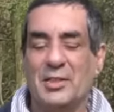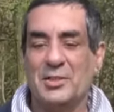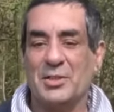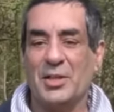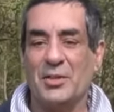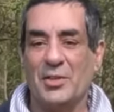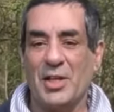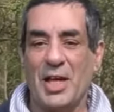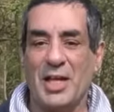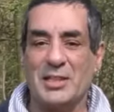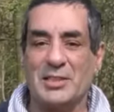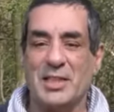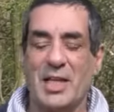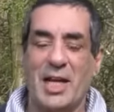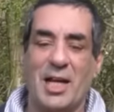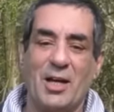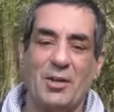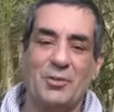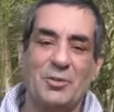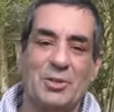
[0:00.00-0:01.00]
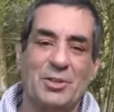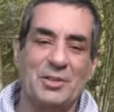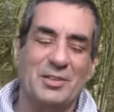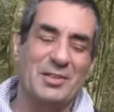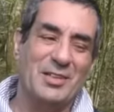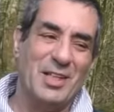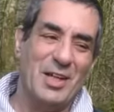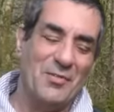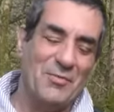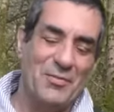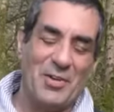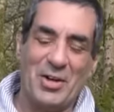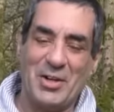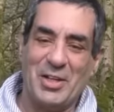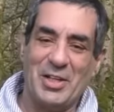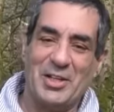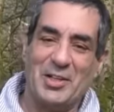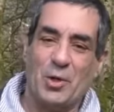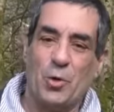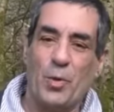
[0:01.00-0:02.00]
So that's how, a
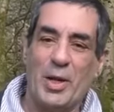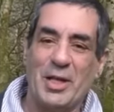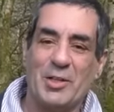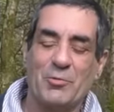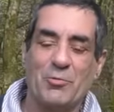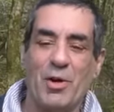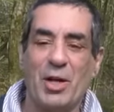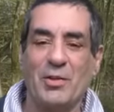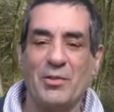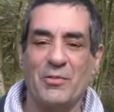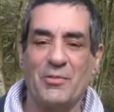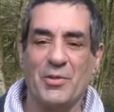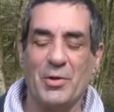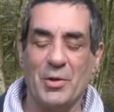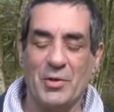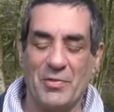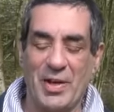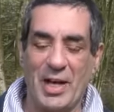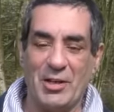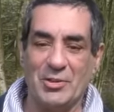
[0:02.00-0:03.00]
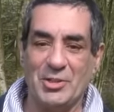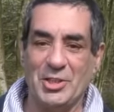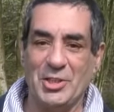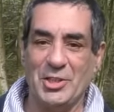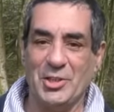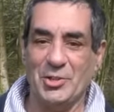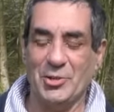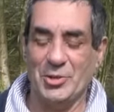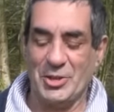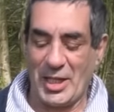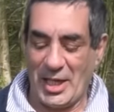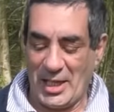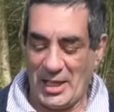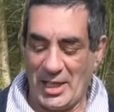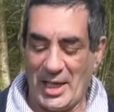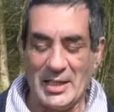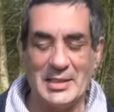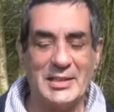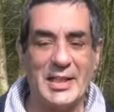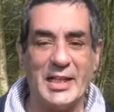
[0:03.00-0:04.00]
very quick run through of how to use a
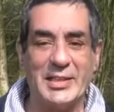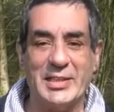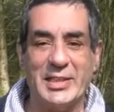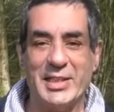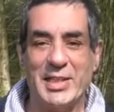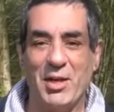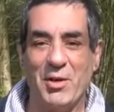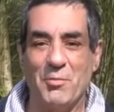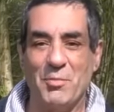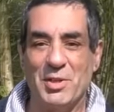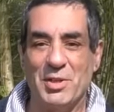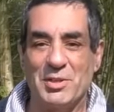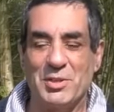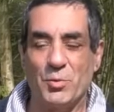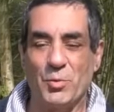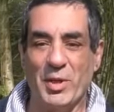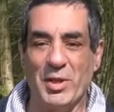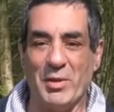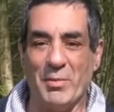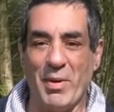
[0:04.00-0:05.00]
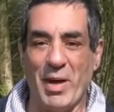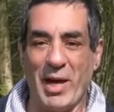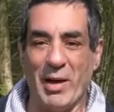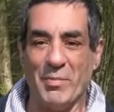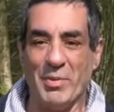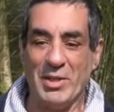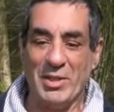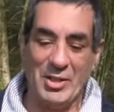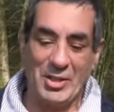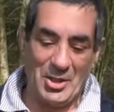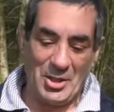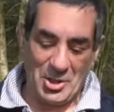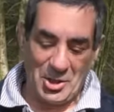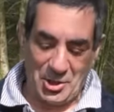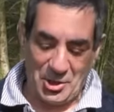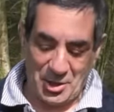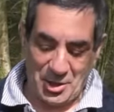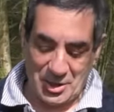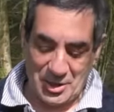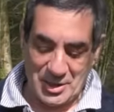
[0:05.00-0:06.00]
Lensatic compass with a map.
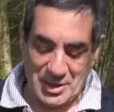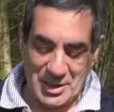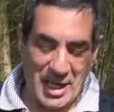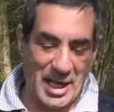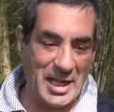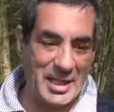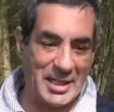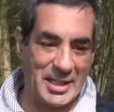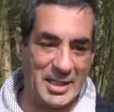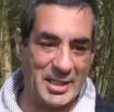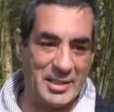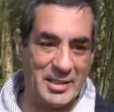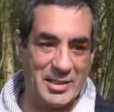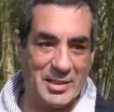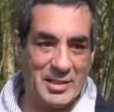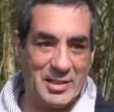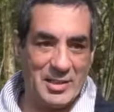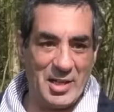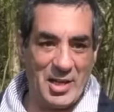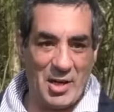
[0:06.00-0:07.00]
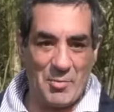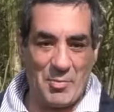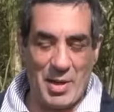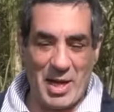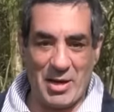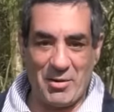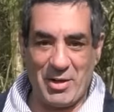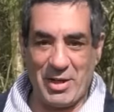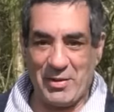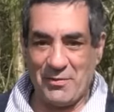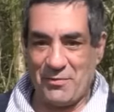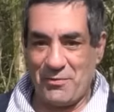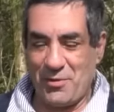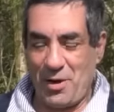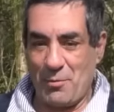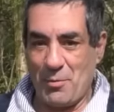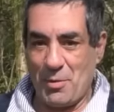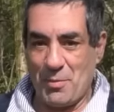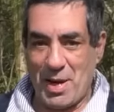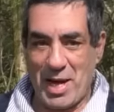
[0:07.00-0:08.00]
You can take a bearing
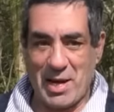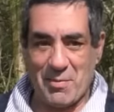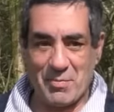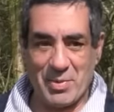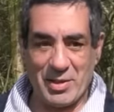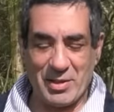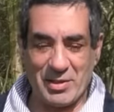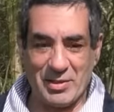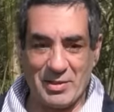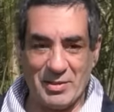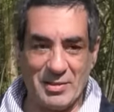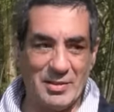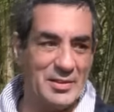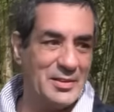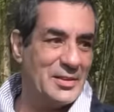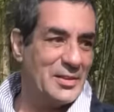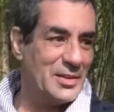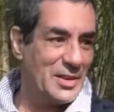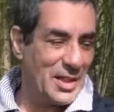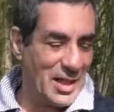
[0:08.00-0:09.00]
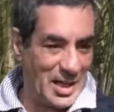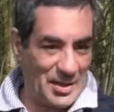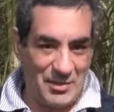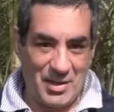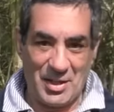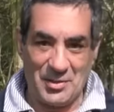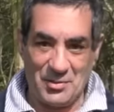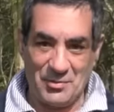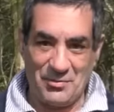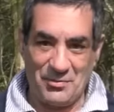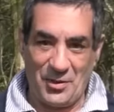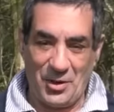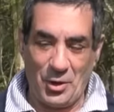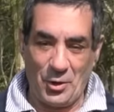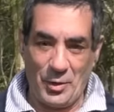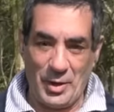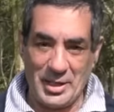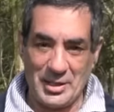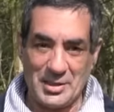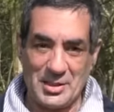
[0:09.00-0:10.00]
from a map and then
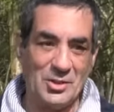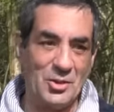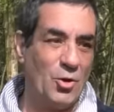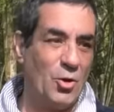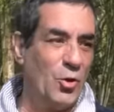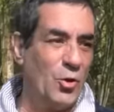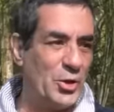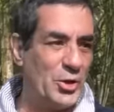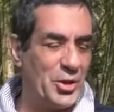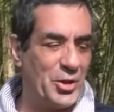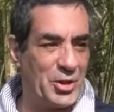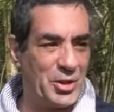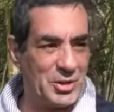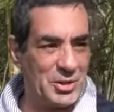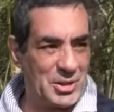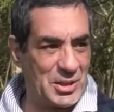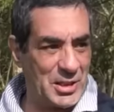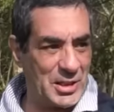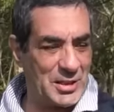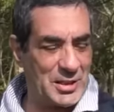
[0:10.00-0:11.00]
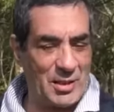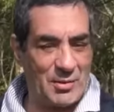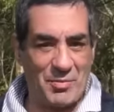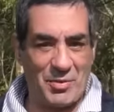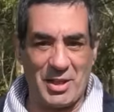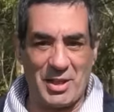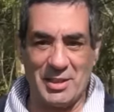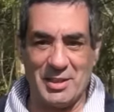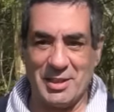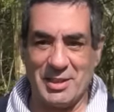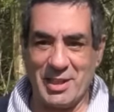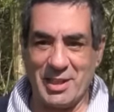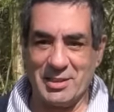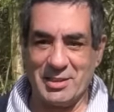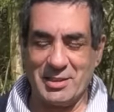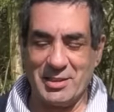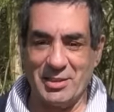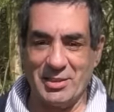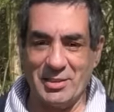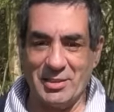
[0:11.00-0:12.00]
follow it, or you can see something in the
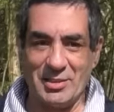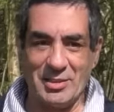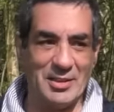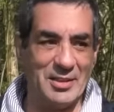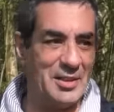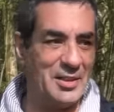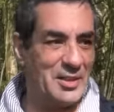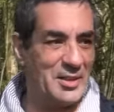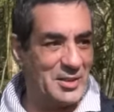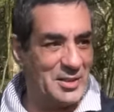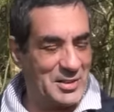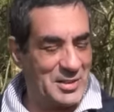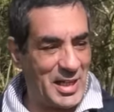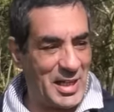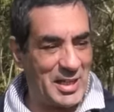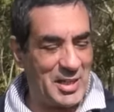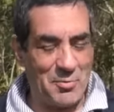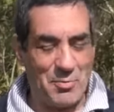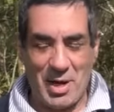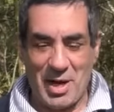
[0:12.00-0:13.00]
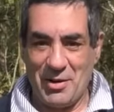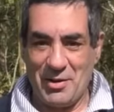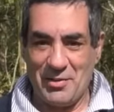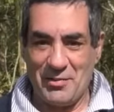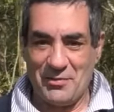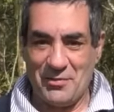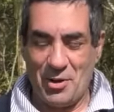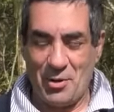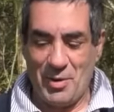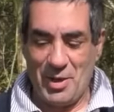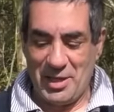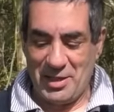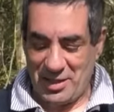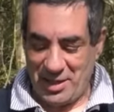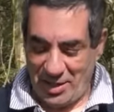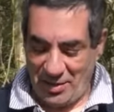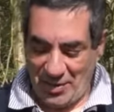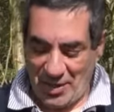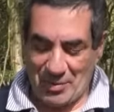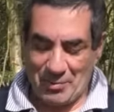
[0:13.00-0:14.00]
distance, take a bearing from it,
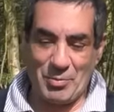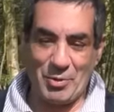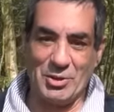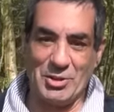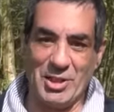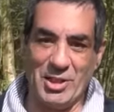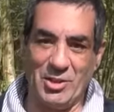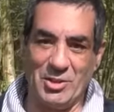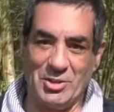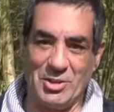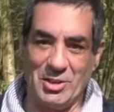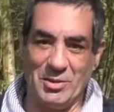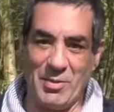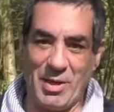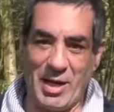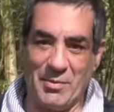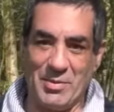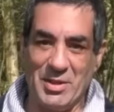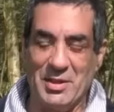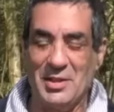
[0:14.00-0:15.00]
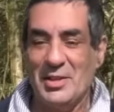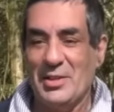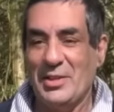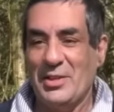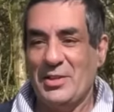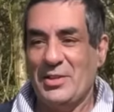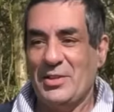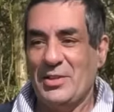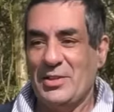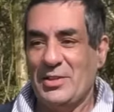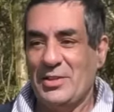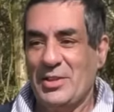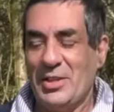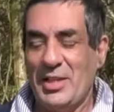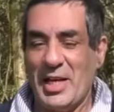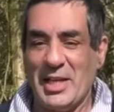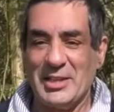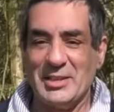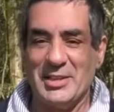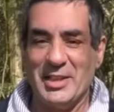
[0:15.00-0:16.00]
and then put it onto the map. The
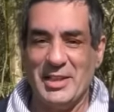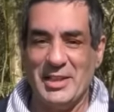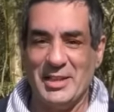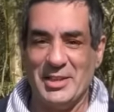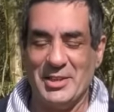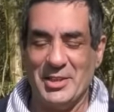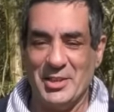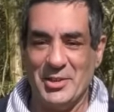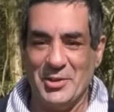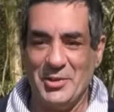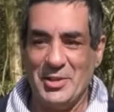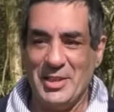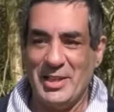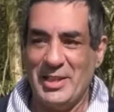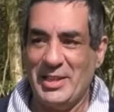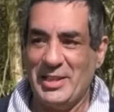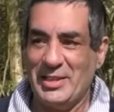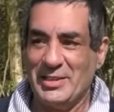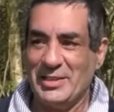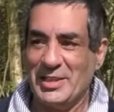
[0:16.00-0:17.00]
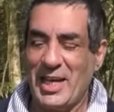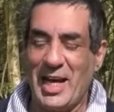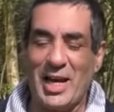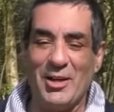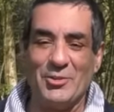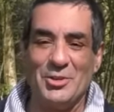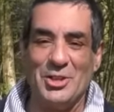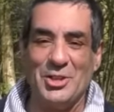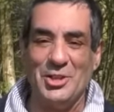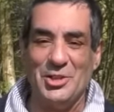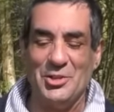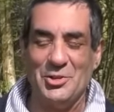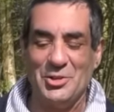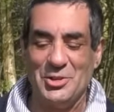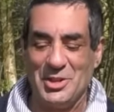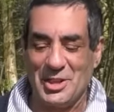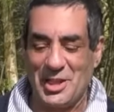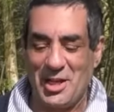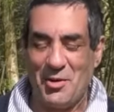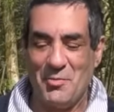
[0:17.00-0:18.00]
next thing to do is how to
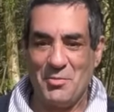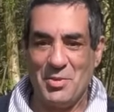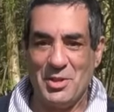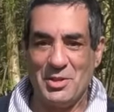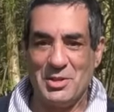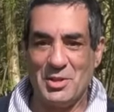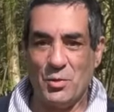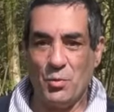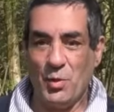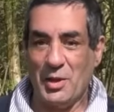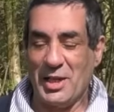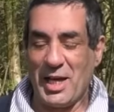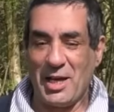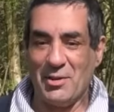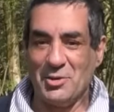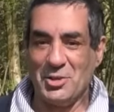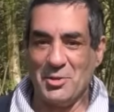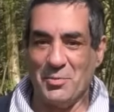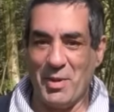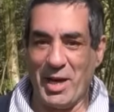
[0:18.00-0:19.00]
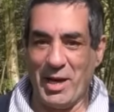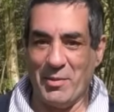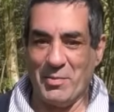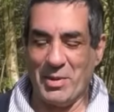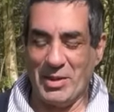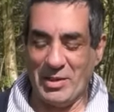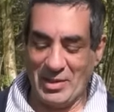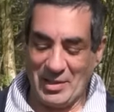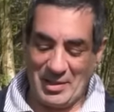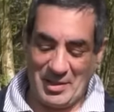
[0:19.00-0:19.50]
use the compass without a map.